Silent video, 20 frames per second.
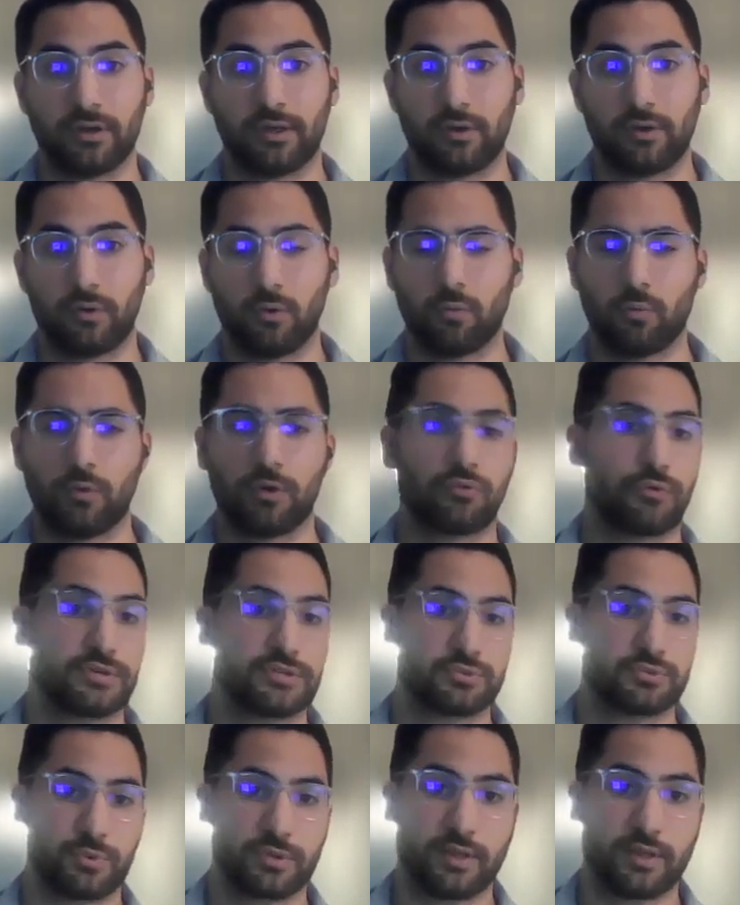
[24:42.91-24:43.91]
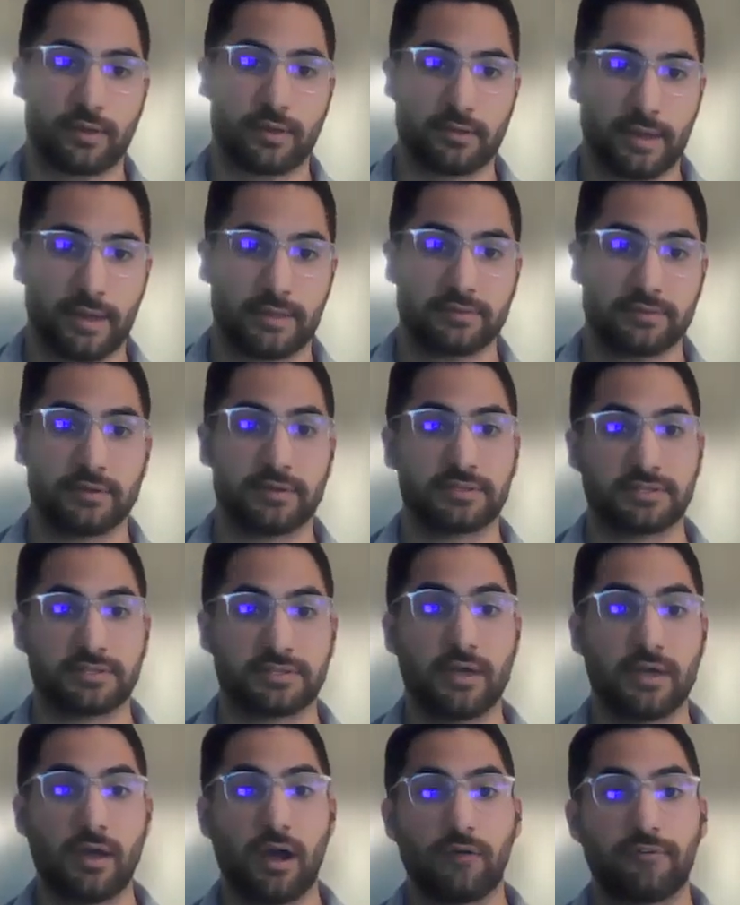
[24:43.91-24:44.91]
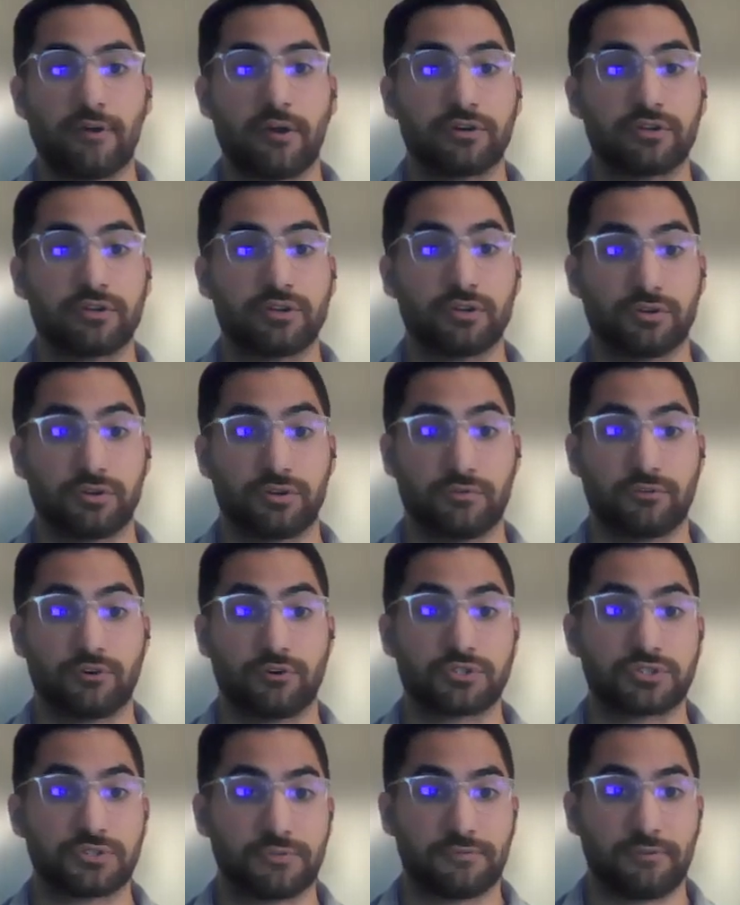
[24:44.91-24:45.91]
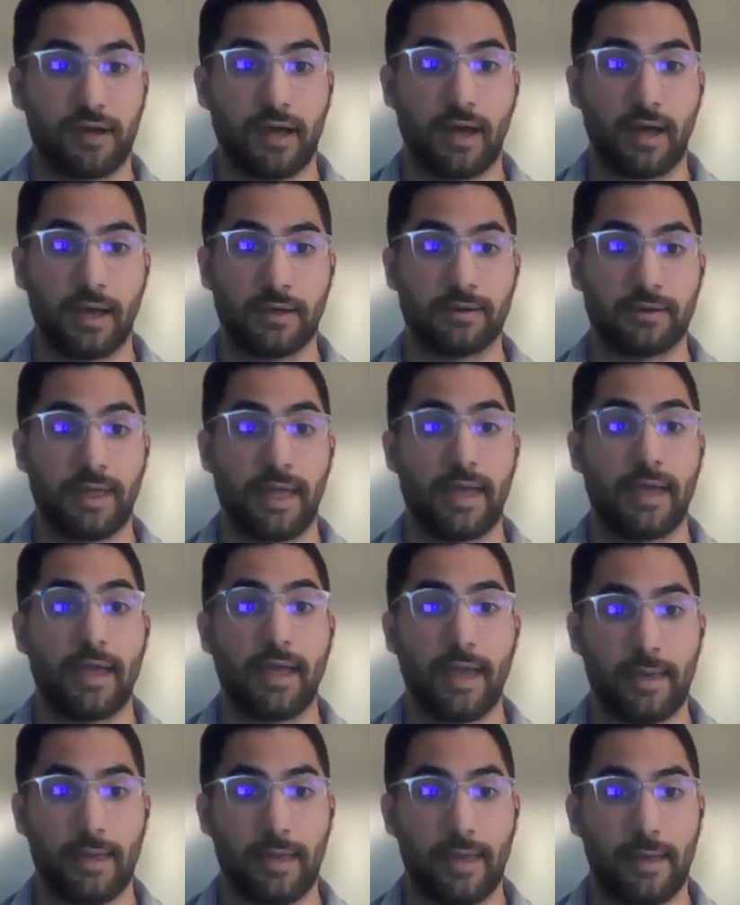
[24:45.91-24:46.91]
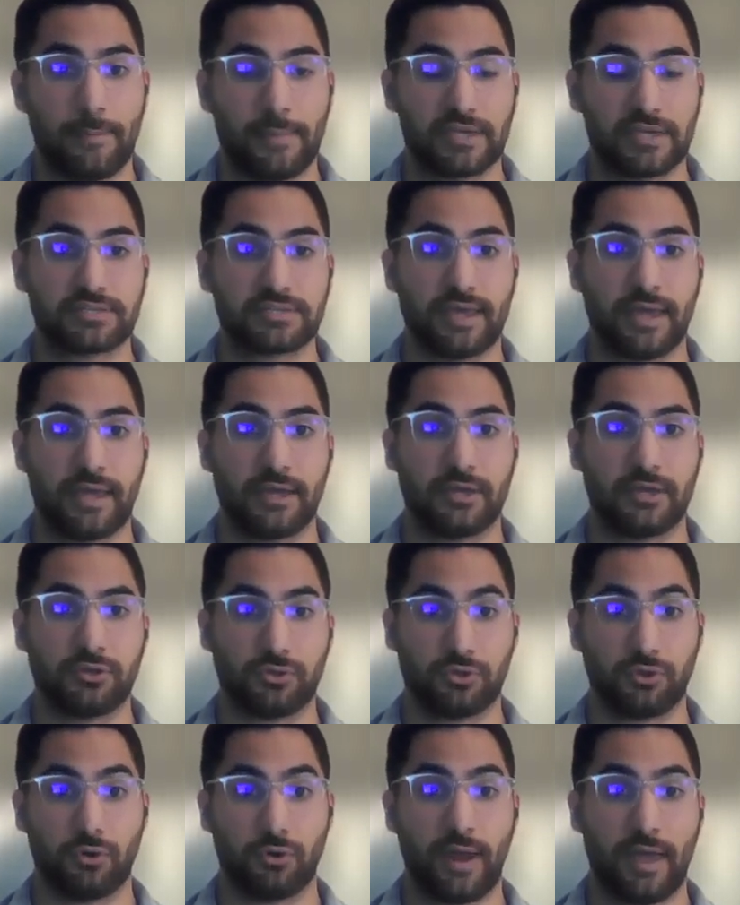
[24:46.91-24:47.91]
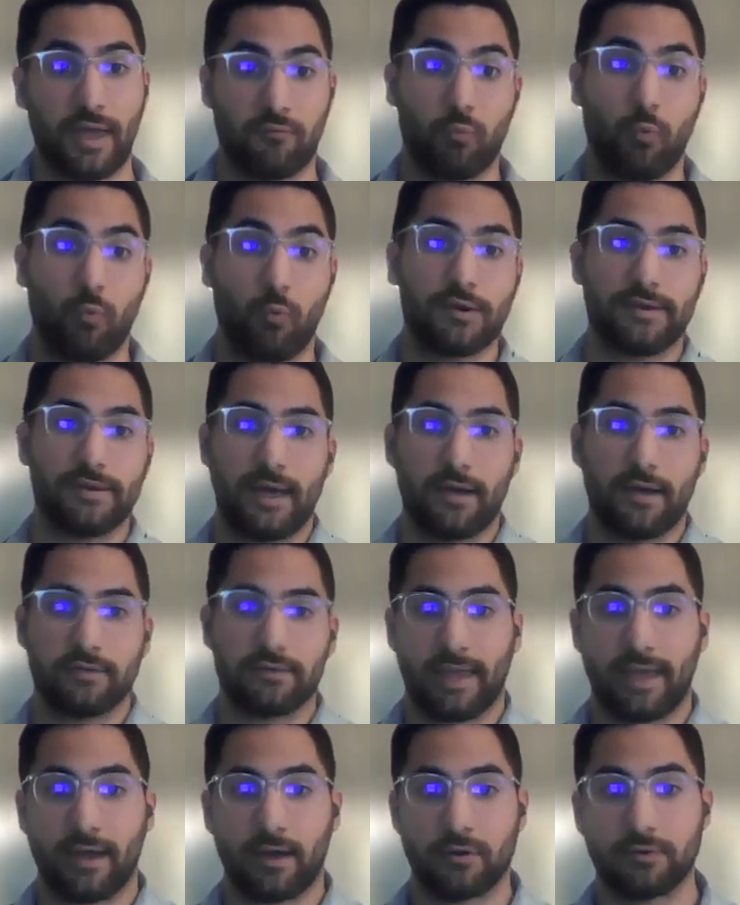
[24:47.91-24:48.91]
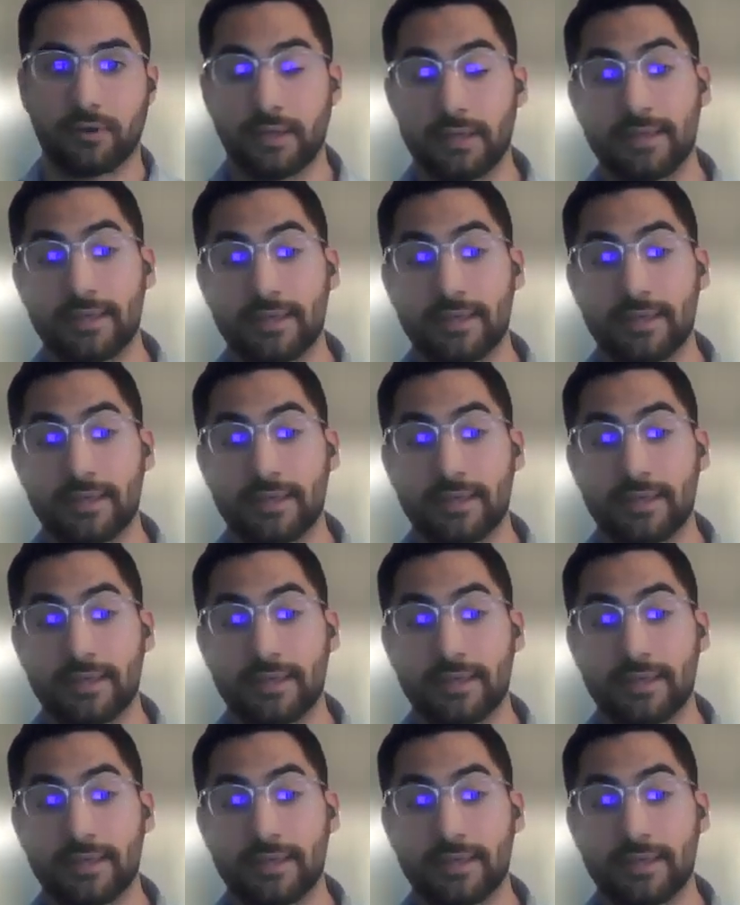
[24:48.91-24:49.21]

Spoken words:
And one of the reasons we like Atlanta, it's a very diversified MSA. You don't have one downtown.